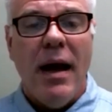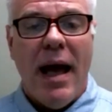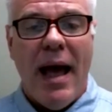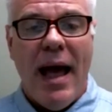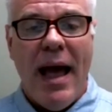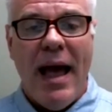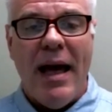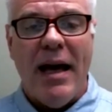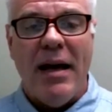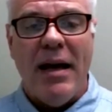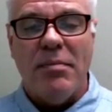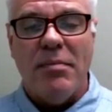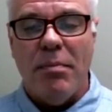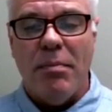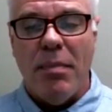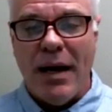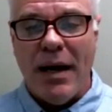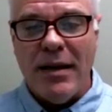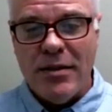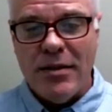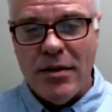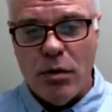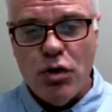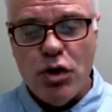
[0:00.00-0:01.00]
And
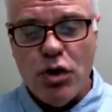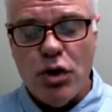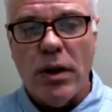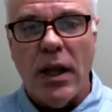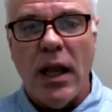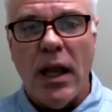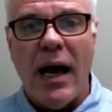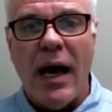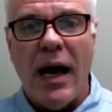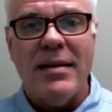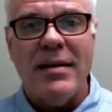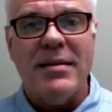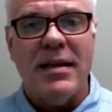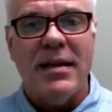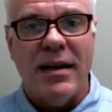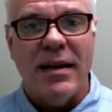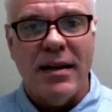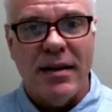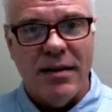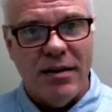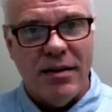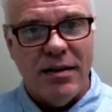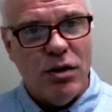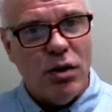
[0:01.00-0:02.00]
by
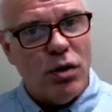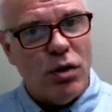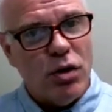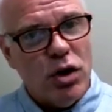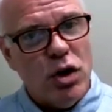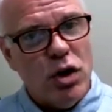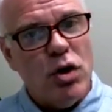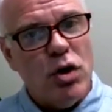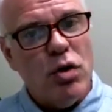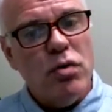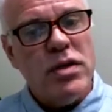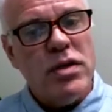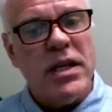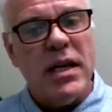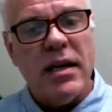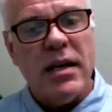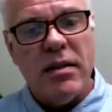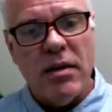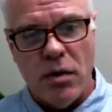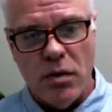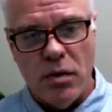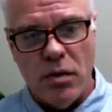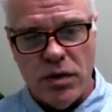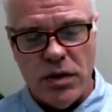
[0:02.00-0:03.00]
socializing, you're
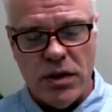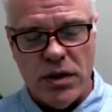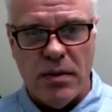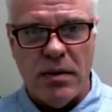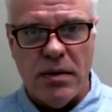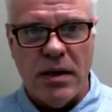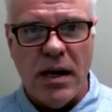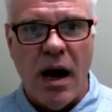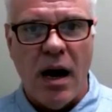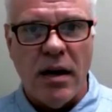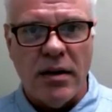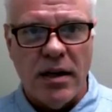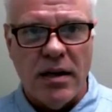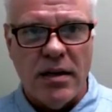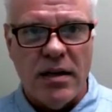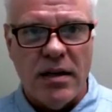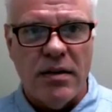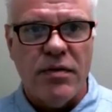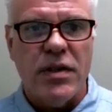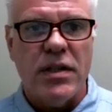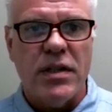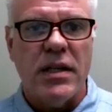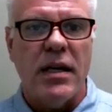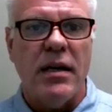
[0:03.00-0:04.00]
using those
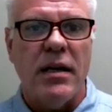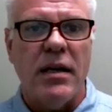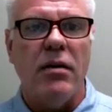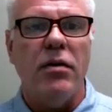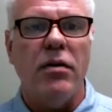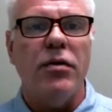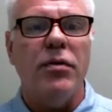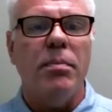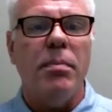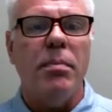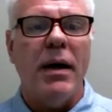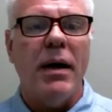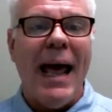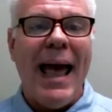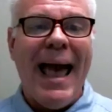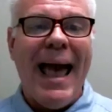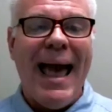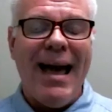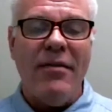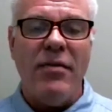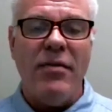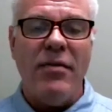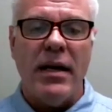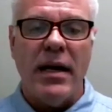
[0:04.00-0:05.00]
cognitive skills, but
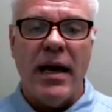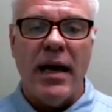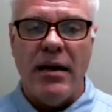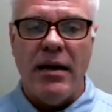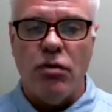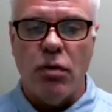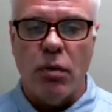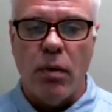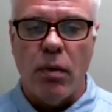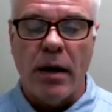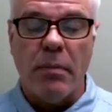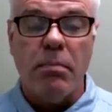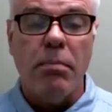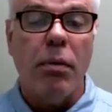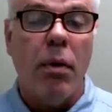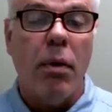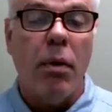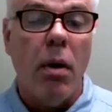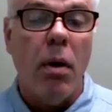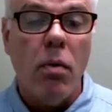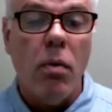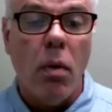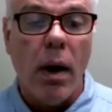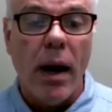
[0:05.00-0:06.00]
having a direct
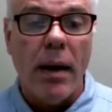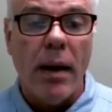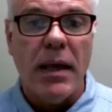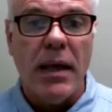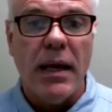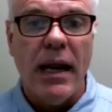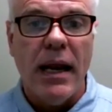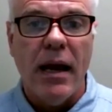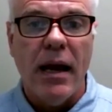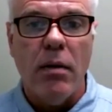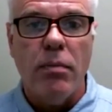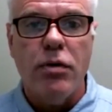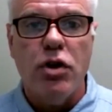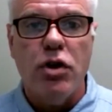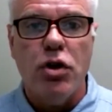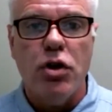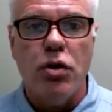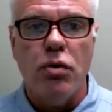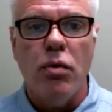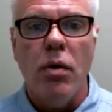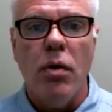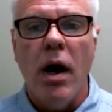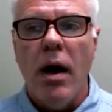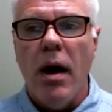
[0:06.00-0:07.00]
program that helps
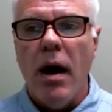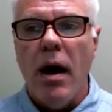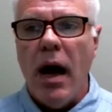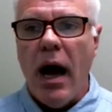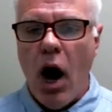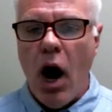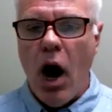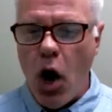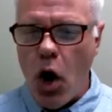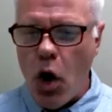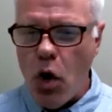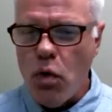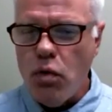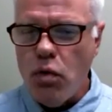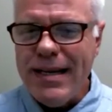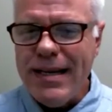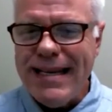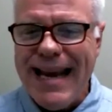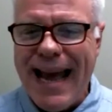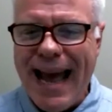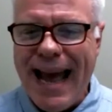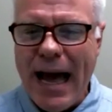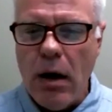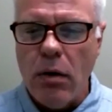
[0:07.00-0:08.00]
you hone
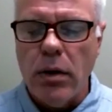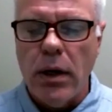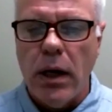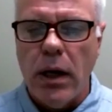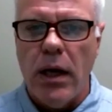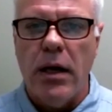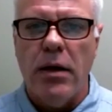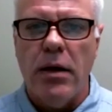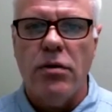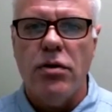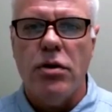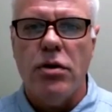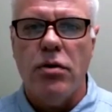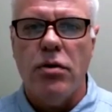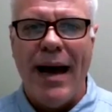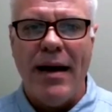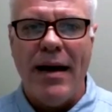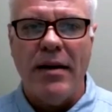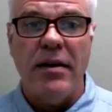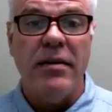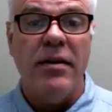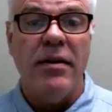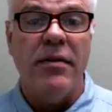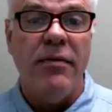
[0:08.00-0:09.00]
down into
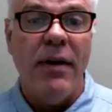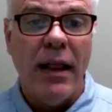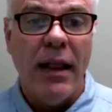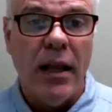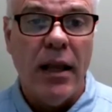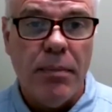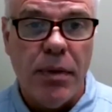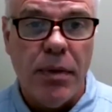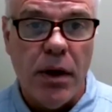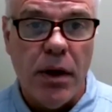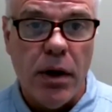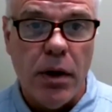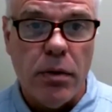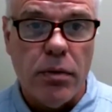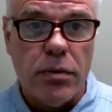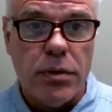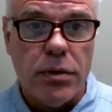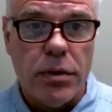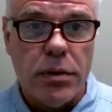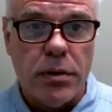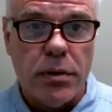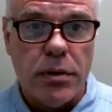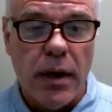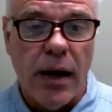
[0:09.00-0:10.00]
how to develop
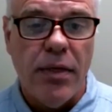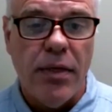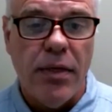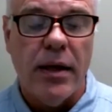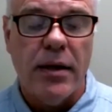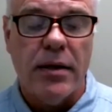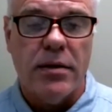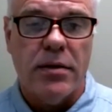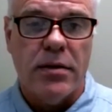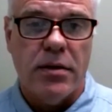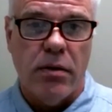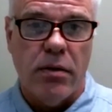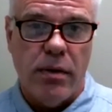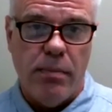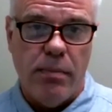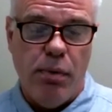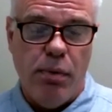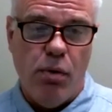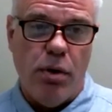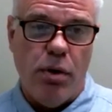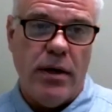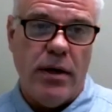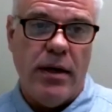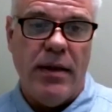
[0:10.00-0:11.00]
those, I think is so
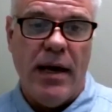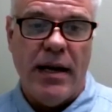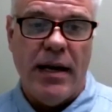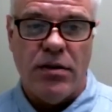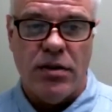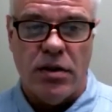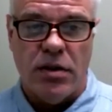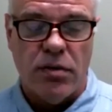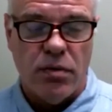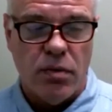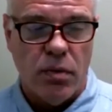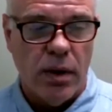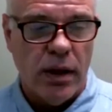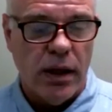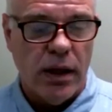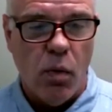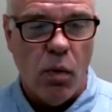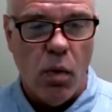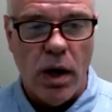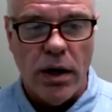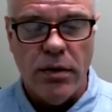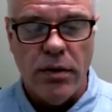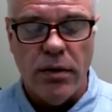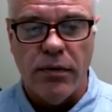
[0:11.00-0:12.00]
important. And that's just really
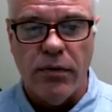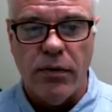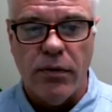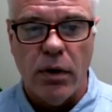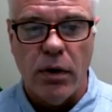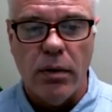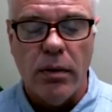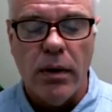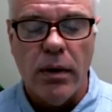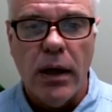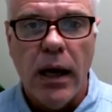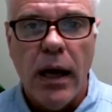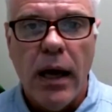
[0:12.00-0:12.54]
wonderful.